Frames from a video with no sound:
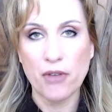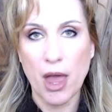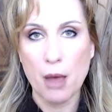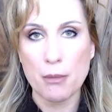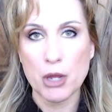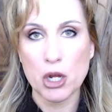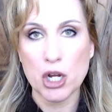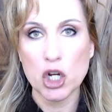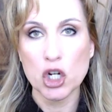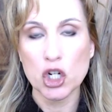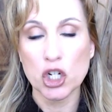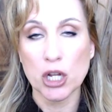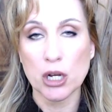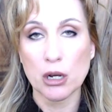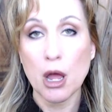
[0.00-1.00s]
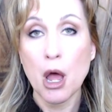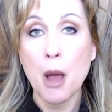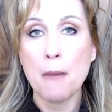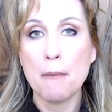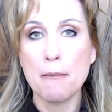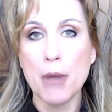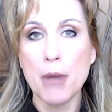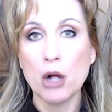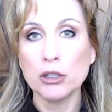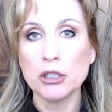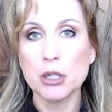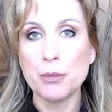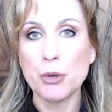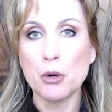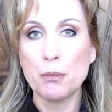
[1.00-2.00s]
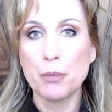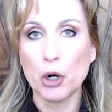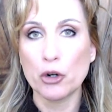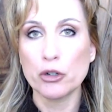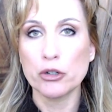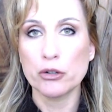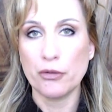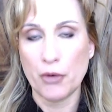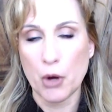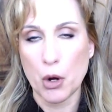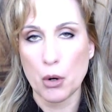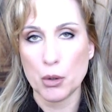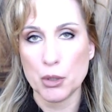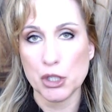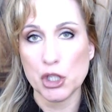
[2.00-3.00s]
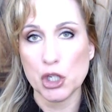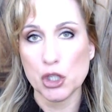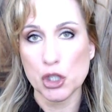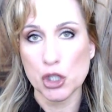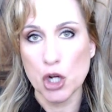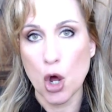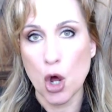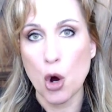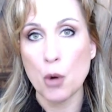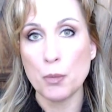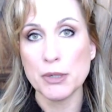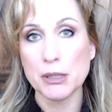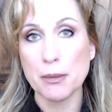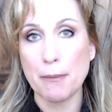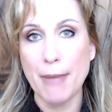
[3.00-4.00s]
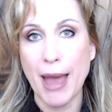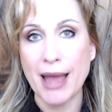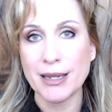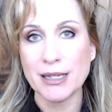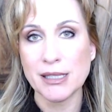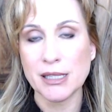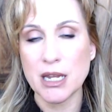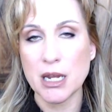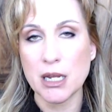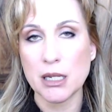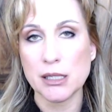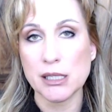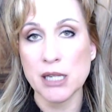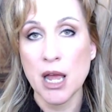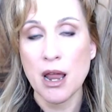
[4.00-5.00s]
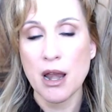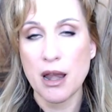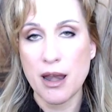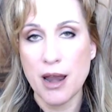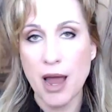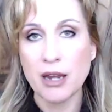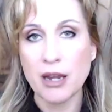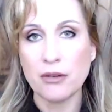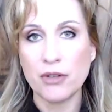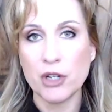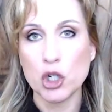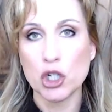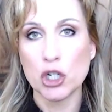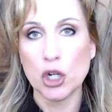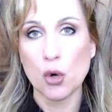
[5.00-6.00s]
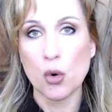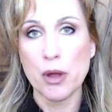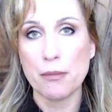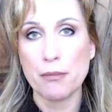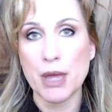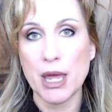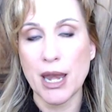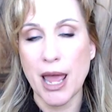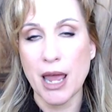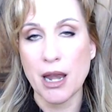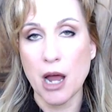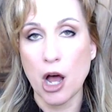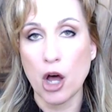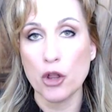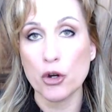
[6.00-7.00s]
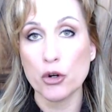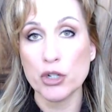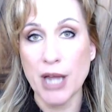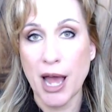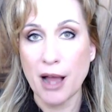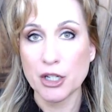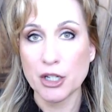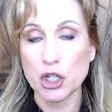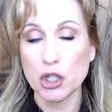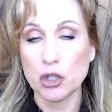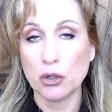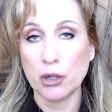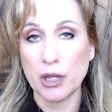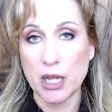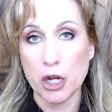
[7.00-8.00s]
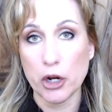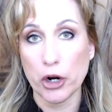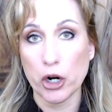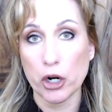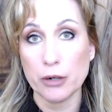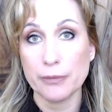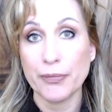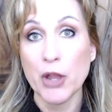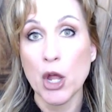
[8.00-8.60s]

of ammunition, multiple burner phones, scopes, magazines, night vision equipment, and other tactical gear.